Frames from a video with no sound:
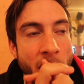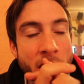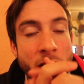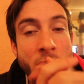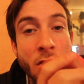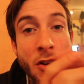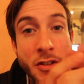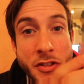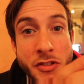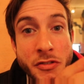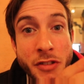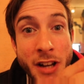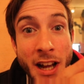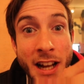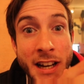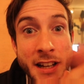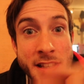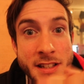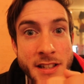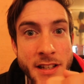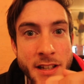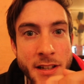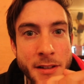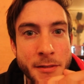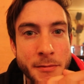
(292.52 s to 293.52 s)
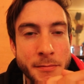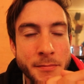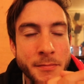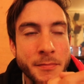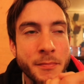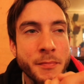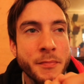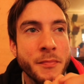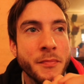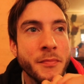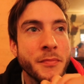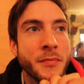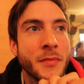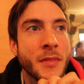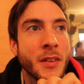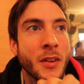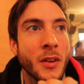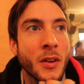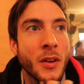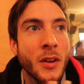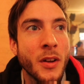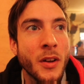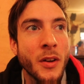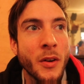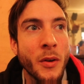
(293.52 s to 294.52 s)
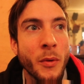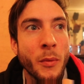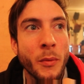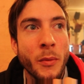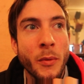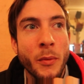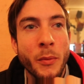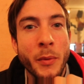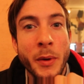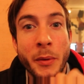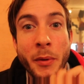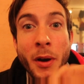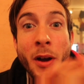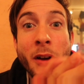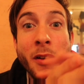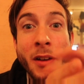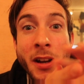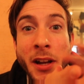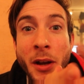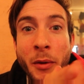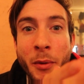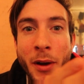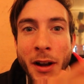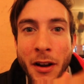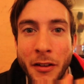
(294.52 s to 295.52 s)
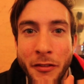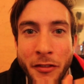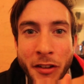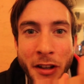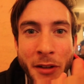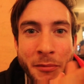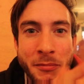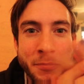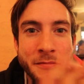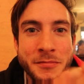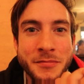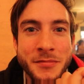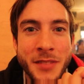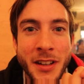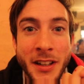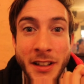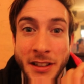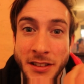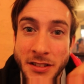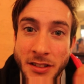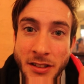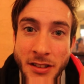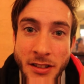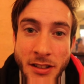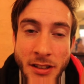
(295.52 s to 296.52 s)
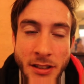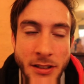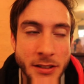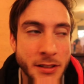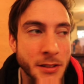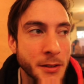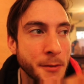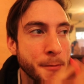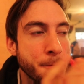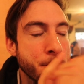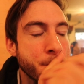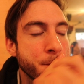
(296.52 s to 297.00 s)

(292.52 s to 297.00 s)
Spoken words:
God's reality. We were only aware of Him and His goodness.